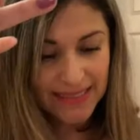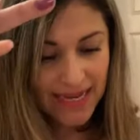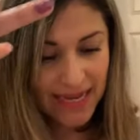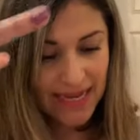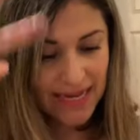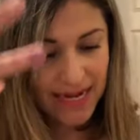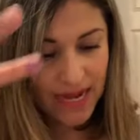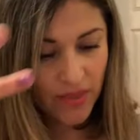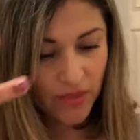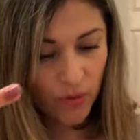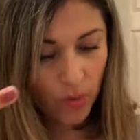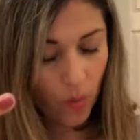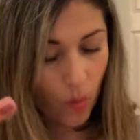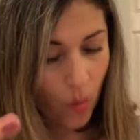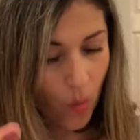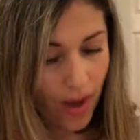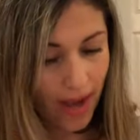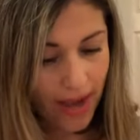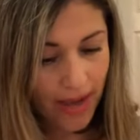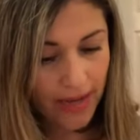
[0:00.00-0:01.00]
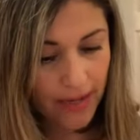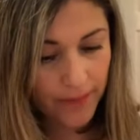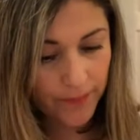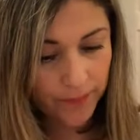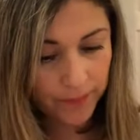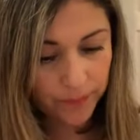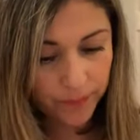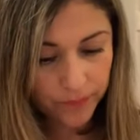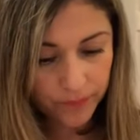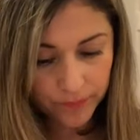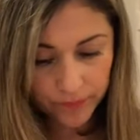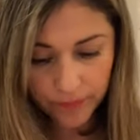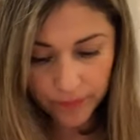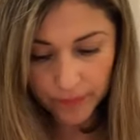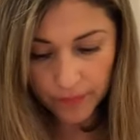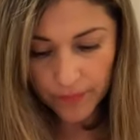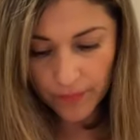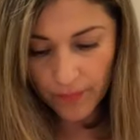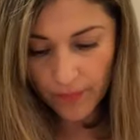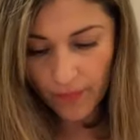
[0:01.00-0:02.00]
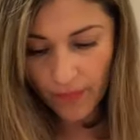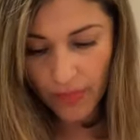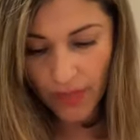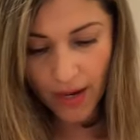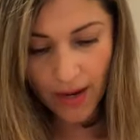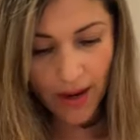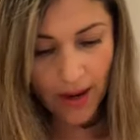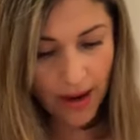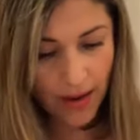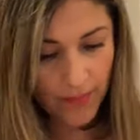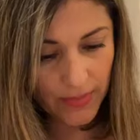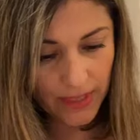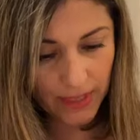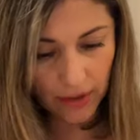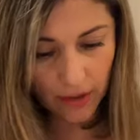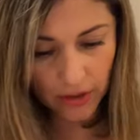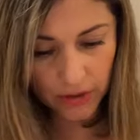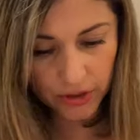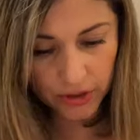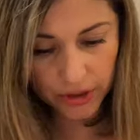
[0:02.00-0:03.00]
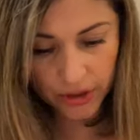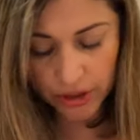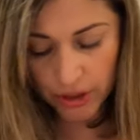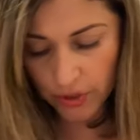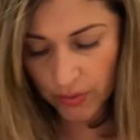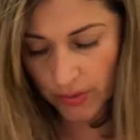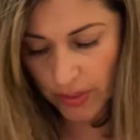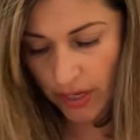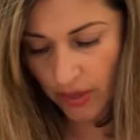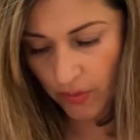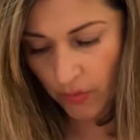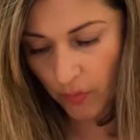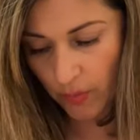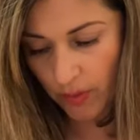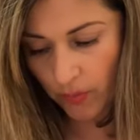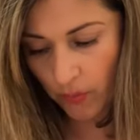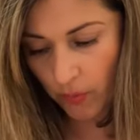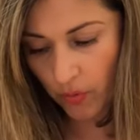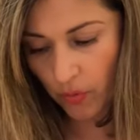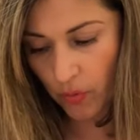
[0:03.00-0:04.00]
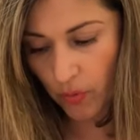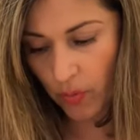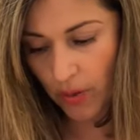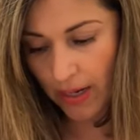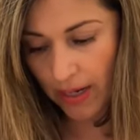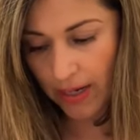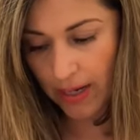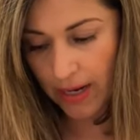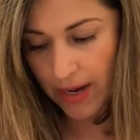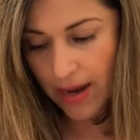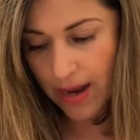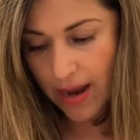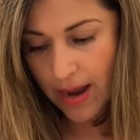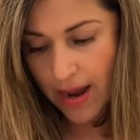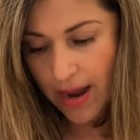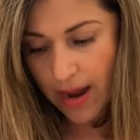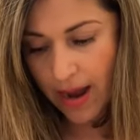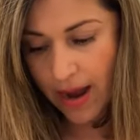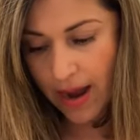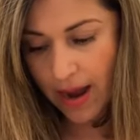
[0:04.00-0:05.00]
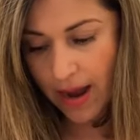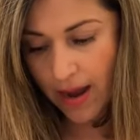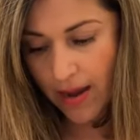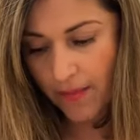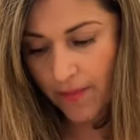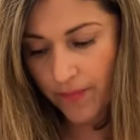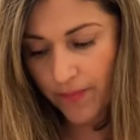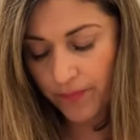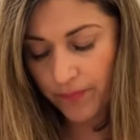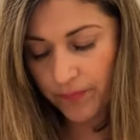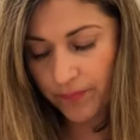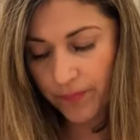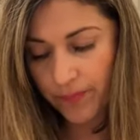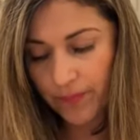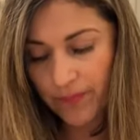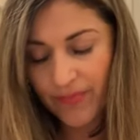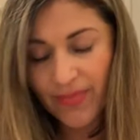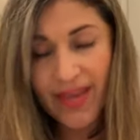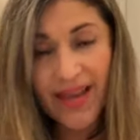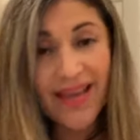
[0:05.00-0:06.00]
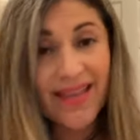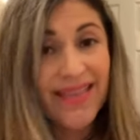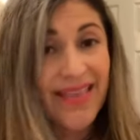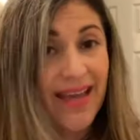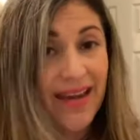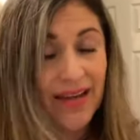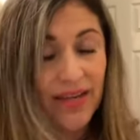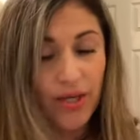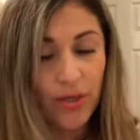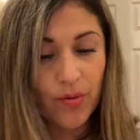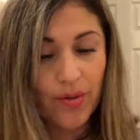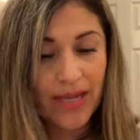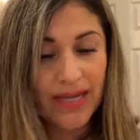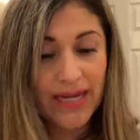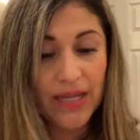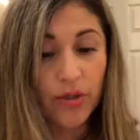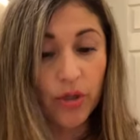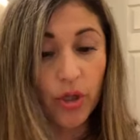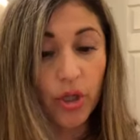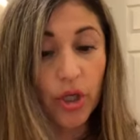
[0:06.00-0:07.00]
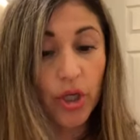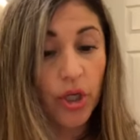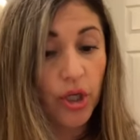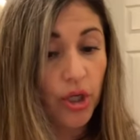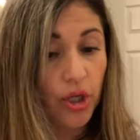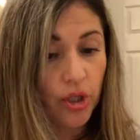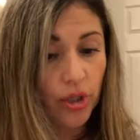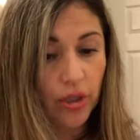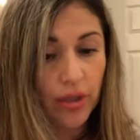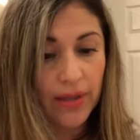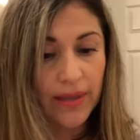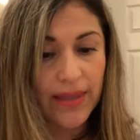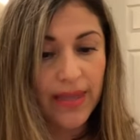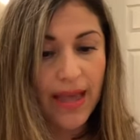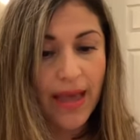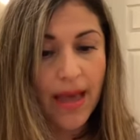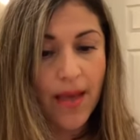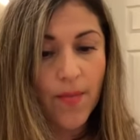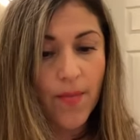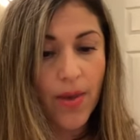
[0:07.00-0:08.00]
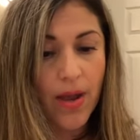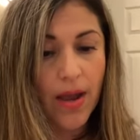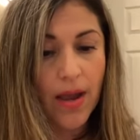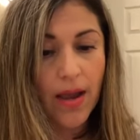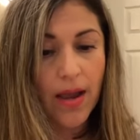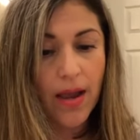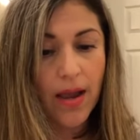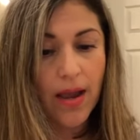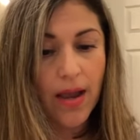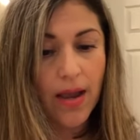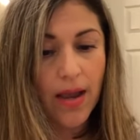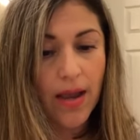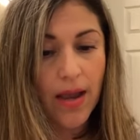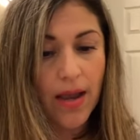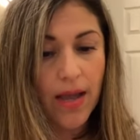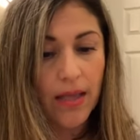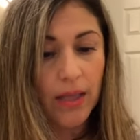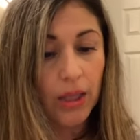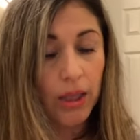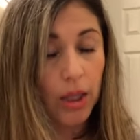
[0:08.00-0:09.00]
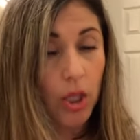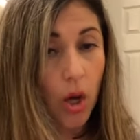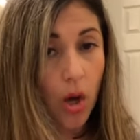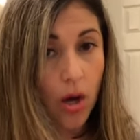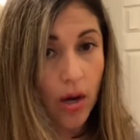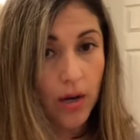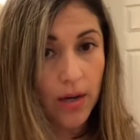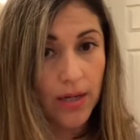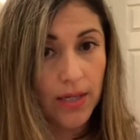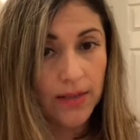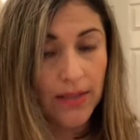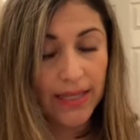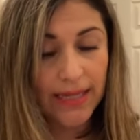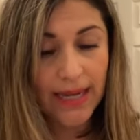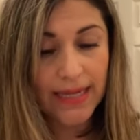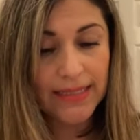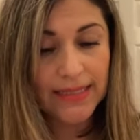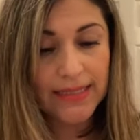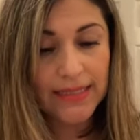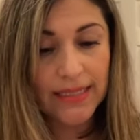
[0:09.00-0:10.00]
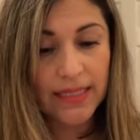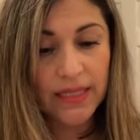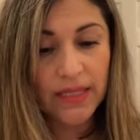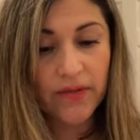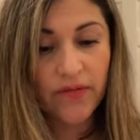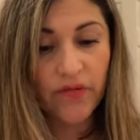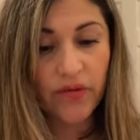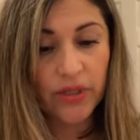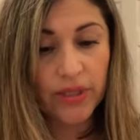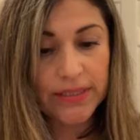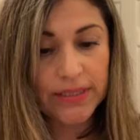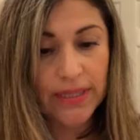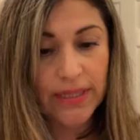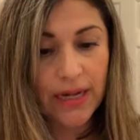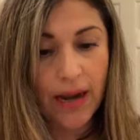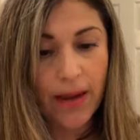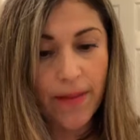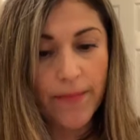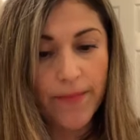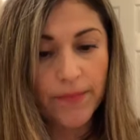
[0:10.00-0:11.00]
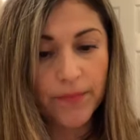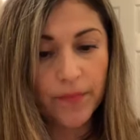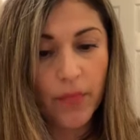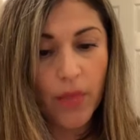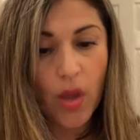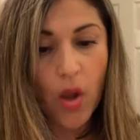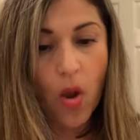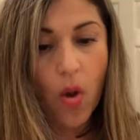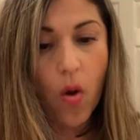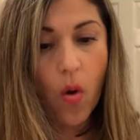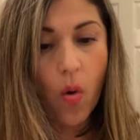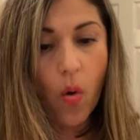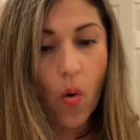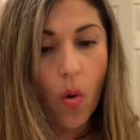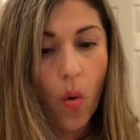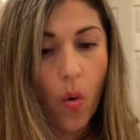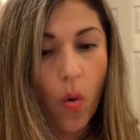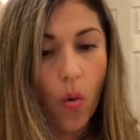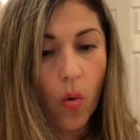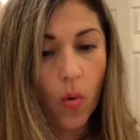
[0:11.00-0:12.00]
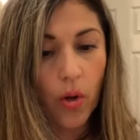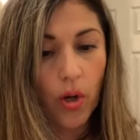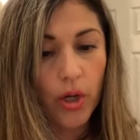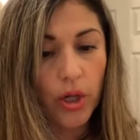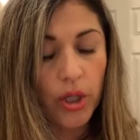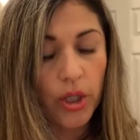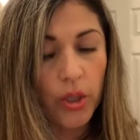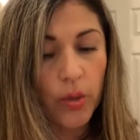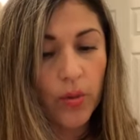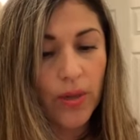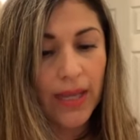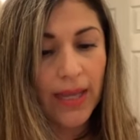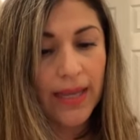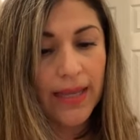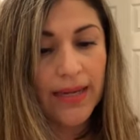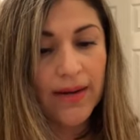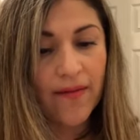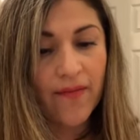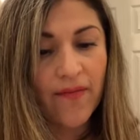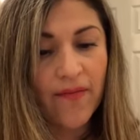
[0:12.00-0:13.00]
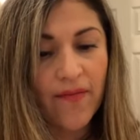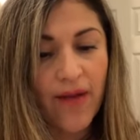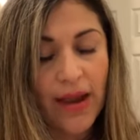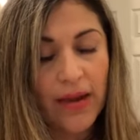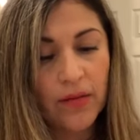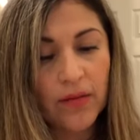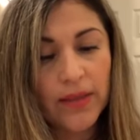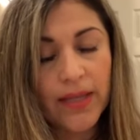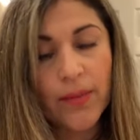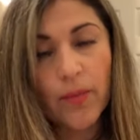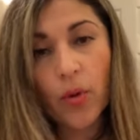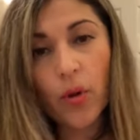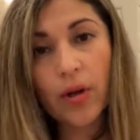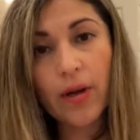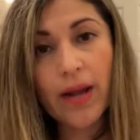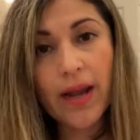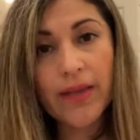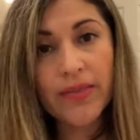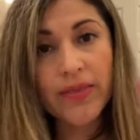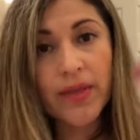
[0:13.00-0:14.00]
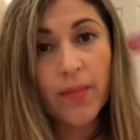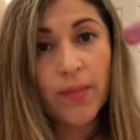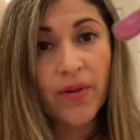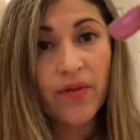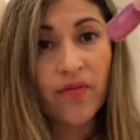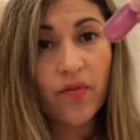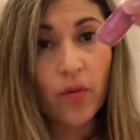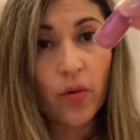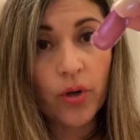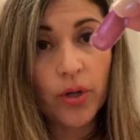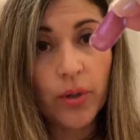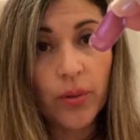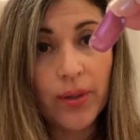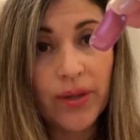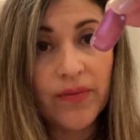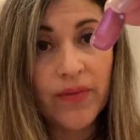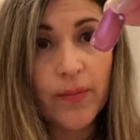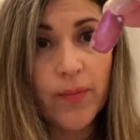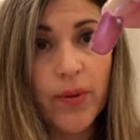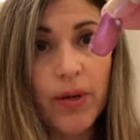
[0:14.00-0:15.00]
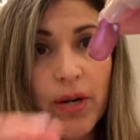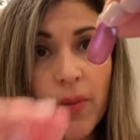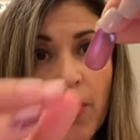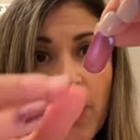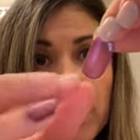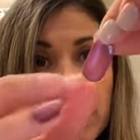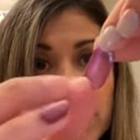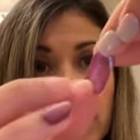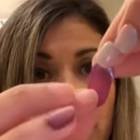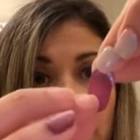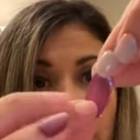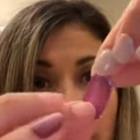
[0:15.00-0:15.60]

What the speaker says: is another way. Here, I'll just do another one real quick. That you can either cure them long, like I did the first time, or you can file them or cut them before you even put them on.